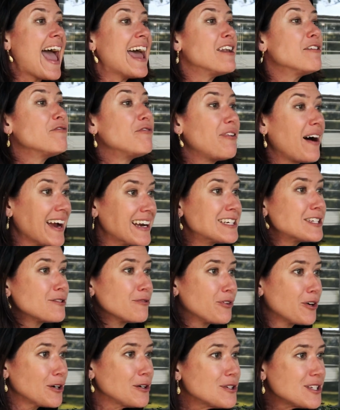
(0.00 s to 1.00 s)
and
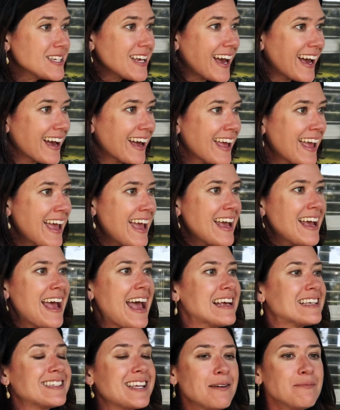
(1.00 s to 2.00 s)
vice versa.
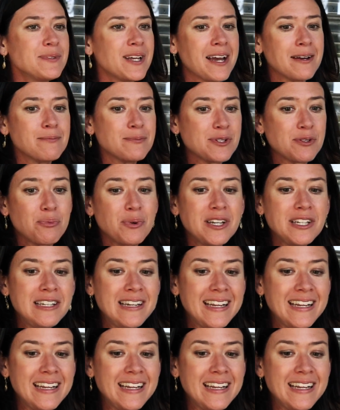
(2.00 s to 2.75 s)
Sometimes we